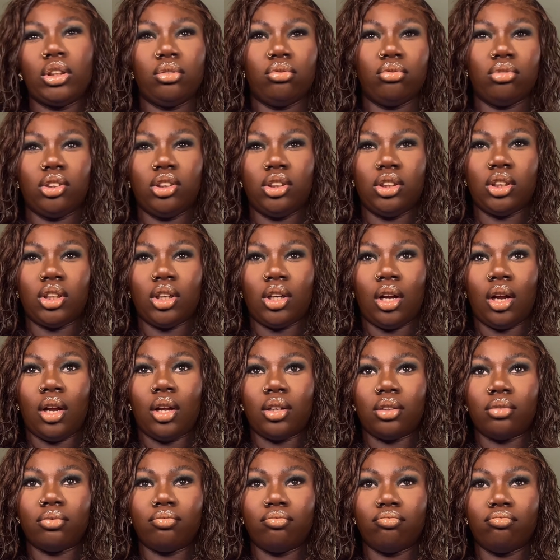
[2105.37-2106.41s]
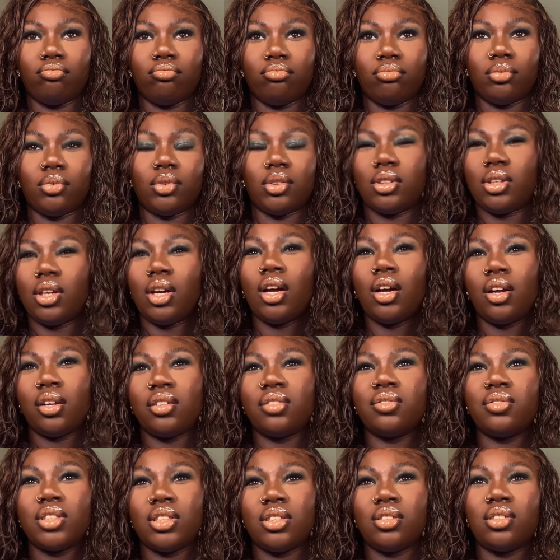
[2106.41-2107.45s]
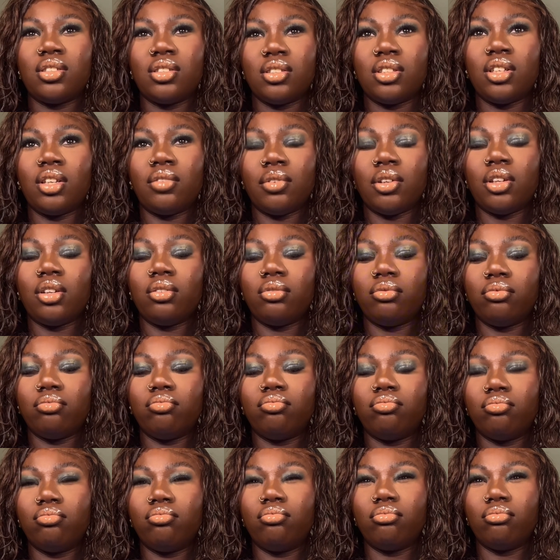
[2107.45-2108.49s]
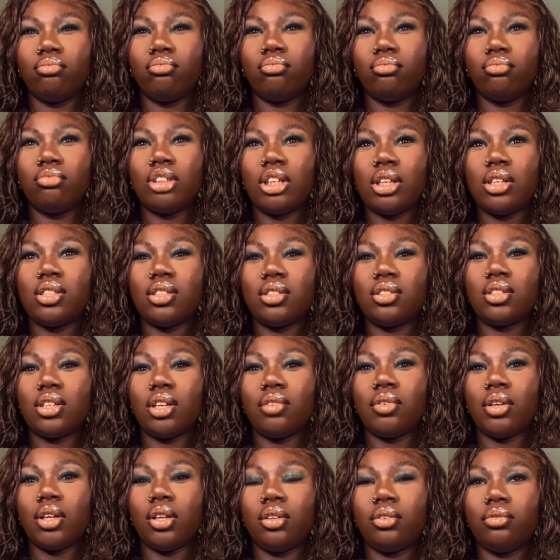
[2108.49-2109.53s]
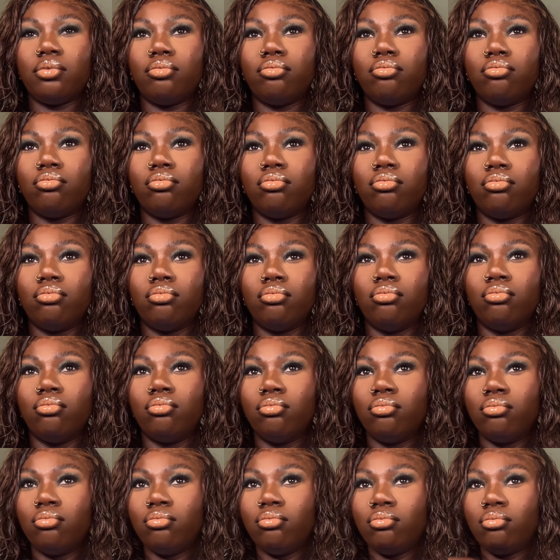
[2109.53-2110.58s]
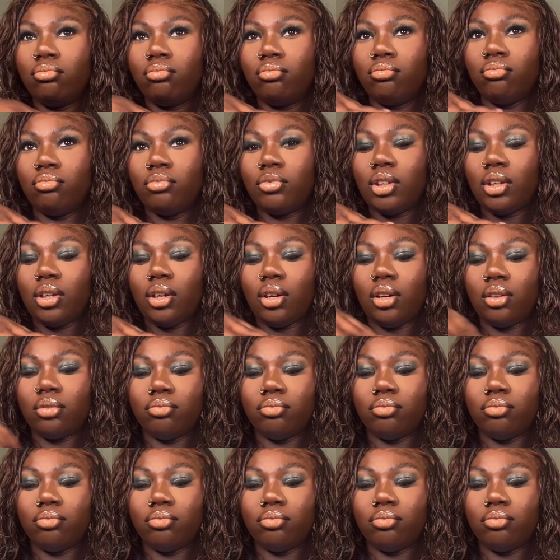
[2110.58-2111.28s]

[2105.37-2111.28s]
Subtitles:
Yeah, yeah, the face is giving. It's giving. Yeah.